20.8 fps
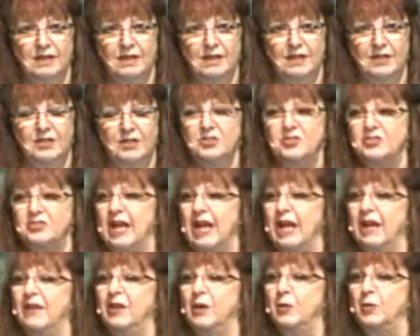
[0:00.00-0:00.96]
to
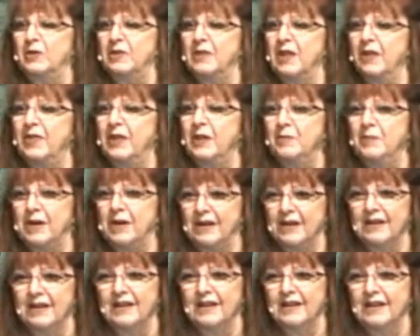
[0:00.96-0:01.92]
stand there with nothing
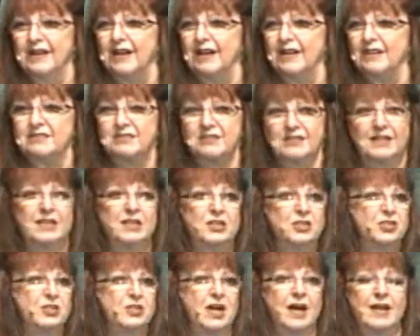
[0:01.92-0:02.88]
but a
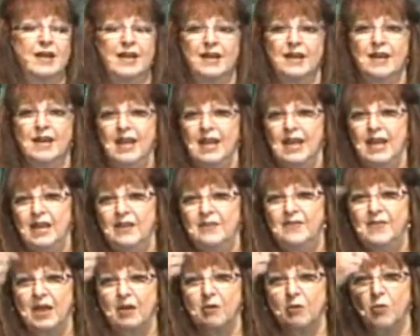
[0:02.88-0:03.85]
slingshot and hit
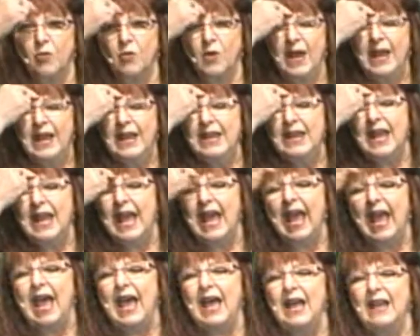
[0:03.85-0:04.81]
that right
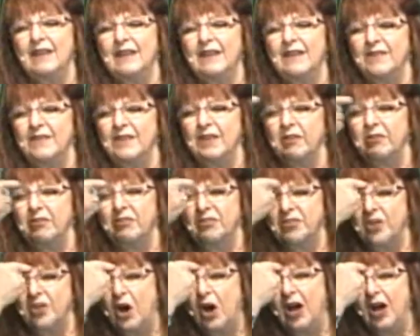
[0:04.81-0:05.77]
at the
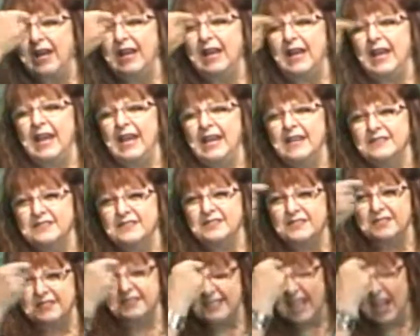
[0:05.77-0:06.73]
thought
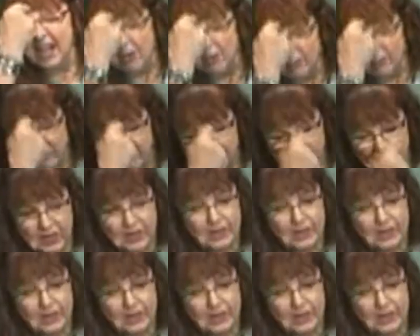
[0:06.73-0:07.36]
itself.